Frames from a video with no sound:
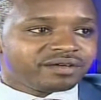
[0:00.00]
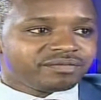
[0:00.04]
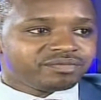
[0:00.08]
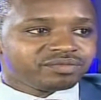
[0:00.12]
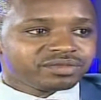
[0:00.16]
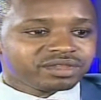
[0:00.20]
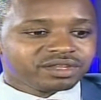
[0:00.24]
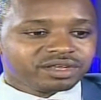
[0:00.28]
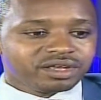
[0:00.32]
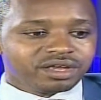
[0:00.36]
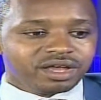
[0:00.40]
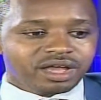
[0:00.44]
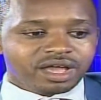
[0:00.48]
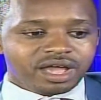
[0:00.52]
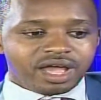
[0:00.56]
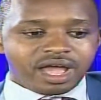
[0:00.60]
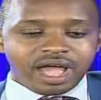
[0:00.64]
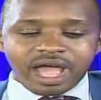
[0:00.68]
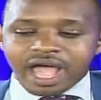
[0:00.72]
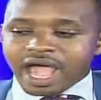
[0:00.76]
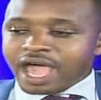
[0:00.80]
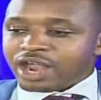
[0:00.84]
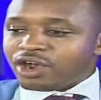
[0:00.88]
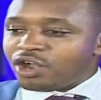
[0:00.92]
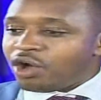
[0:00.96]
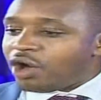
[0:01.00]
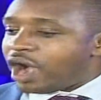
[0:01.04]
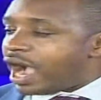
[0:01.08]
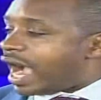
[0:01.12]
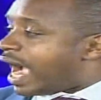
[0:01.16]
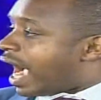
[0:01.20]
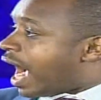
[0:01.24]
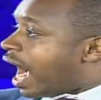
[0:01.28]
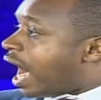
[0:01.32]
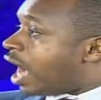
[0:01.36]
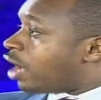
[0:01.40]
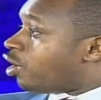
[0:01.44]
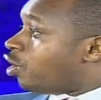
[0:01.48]
political position. No, you
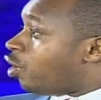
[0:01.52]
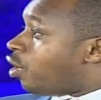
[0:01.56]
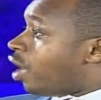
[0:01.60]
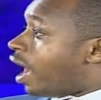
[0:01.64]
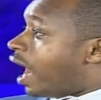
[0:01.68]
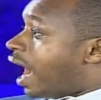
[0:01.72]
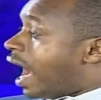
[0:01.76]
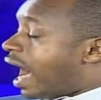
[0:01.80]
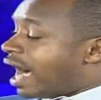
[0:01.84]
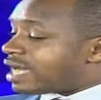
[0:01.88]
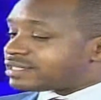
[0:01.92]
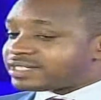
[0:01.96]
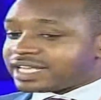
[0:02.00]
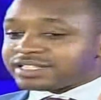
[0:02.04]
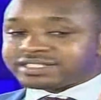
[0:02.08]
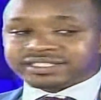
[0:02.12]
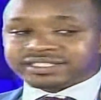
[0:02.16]
have an ideological no, as